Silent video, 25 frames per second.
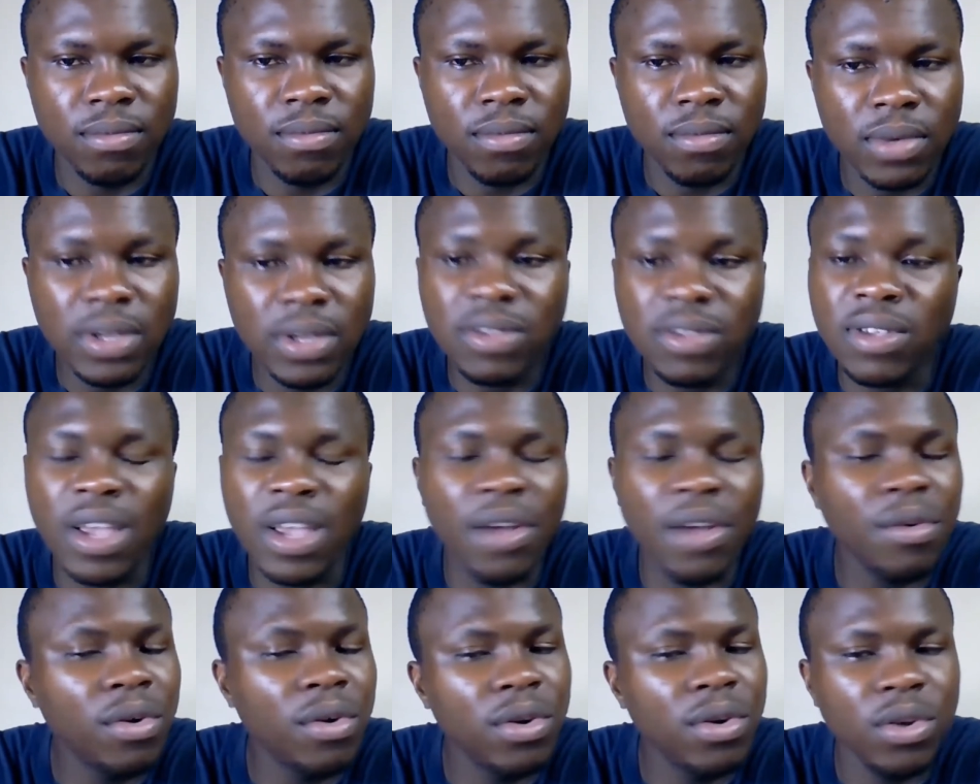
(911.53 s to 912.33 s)
Is
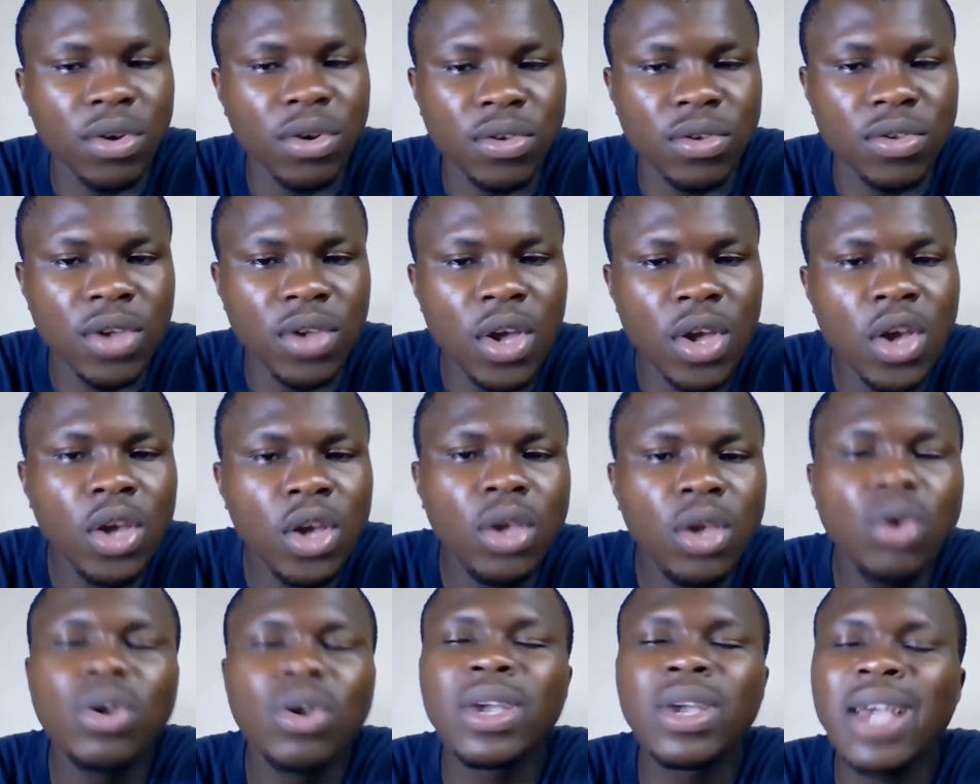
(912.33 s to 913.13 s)
erroneous.
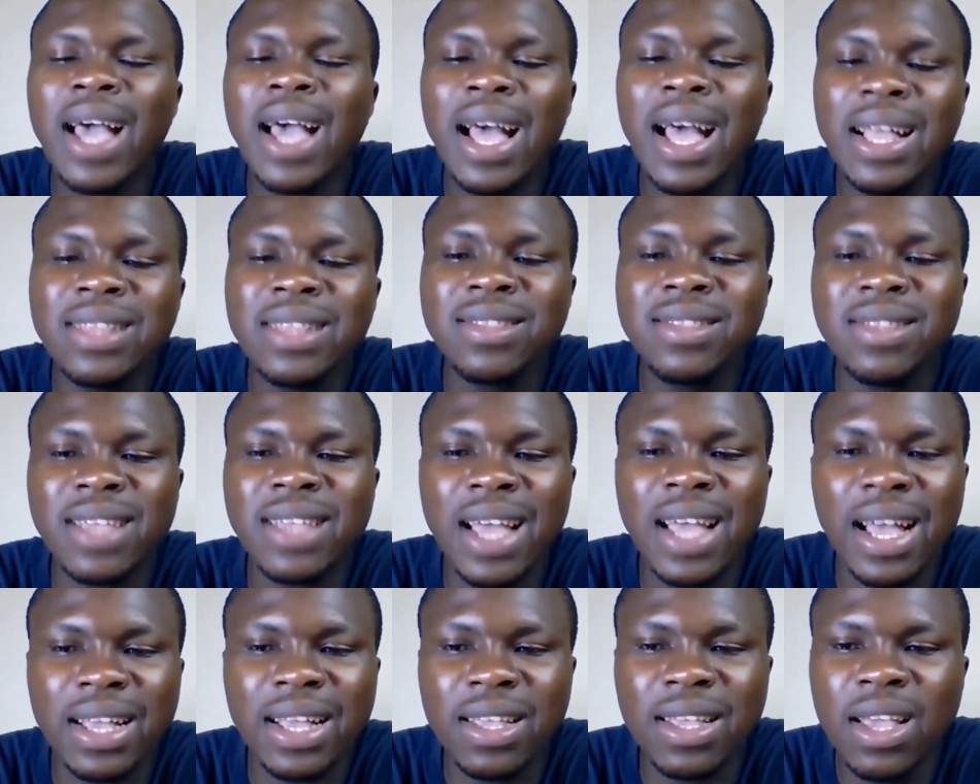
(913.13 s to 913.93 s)
You can't
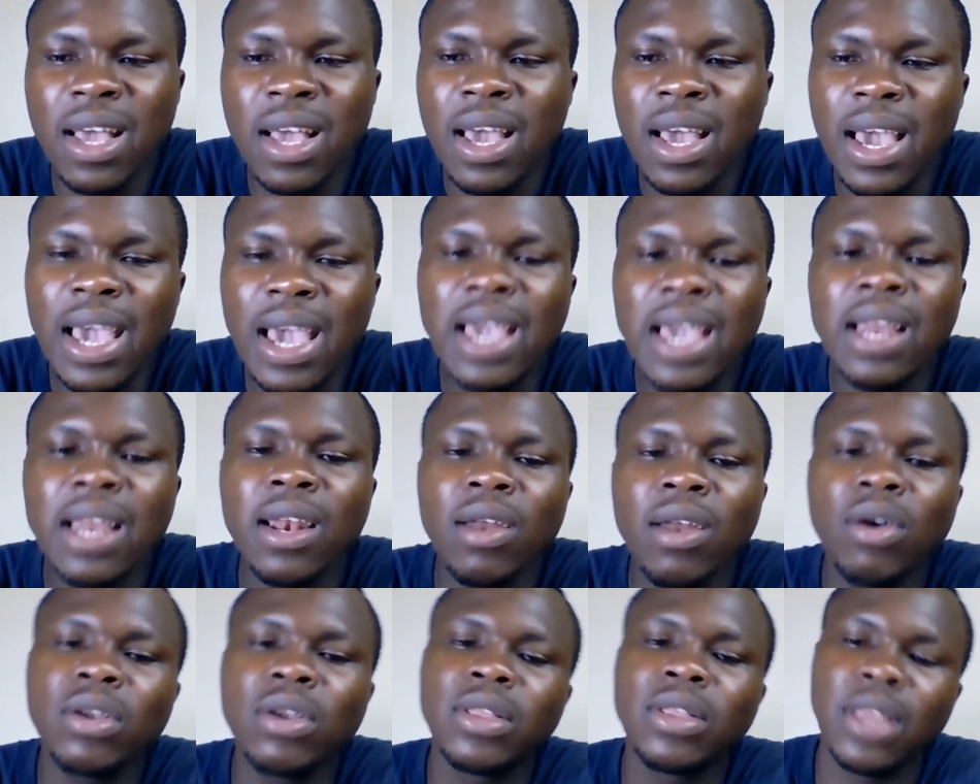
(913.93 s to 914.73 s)

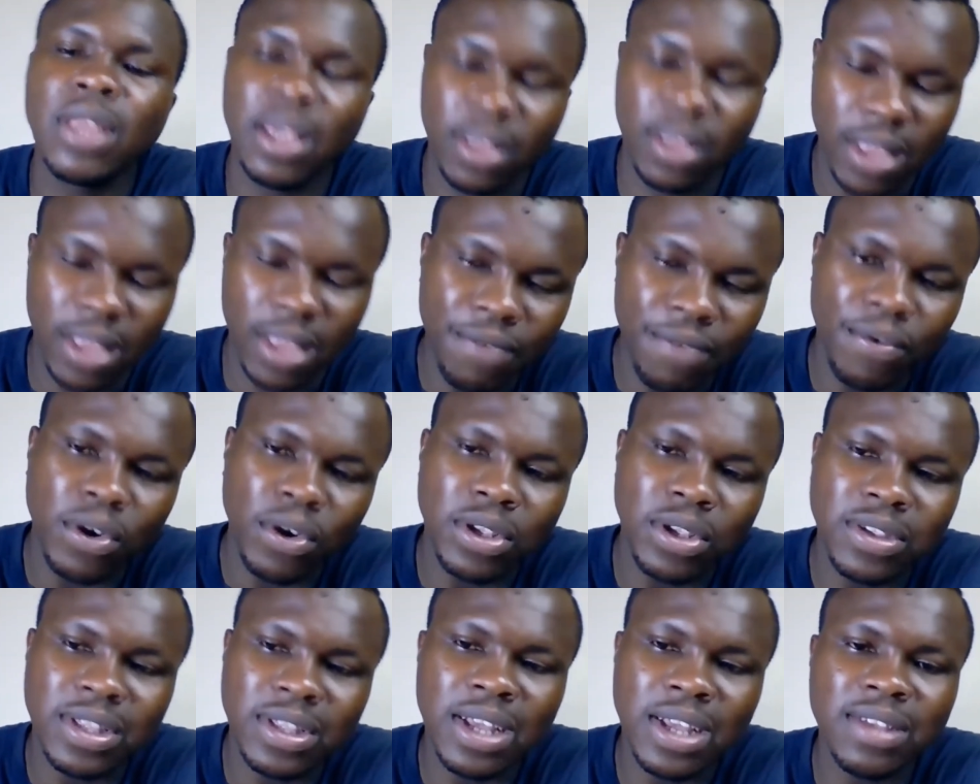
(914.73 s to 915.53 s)
take for
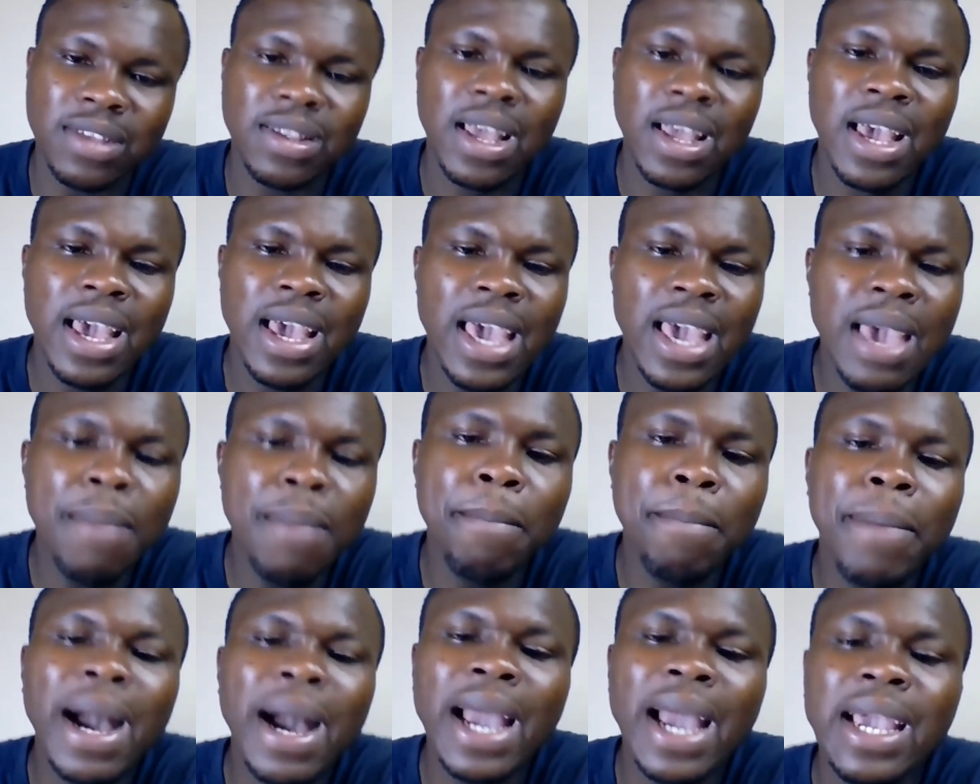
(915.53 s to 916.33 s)
instance, in
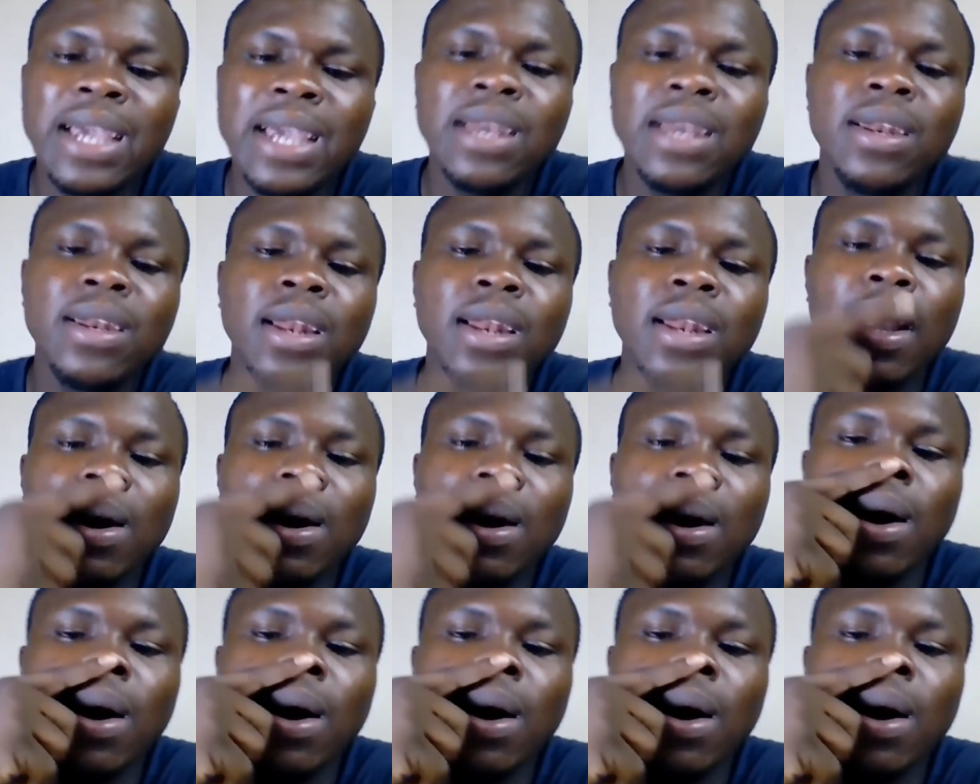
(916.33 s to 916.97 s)
buying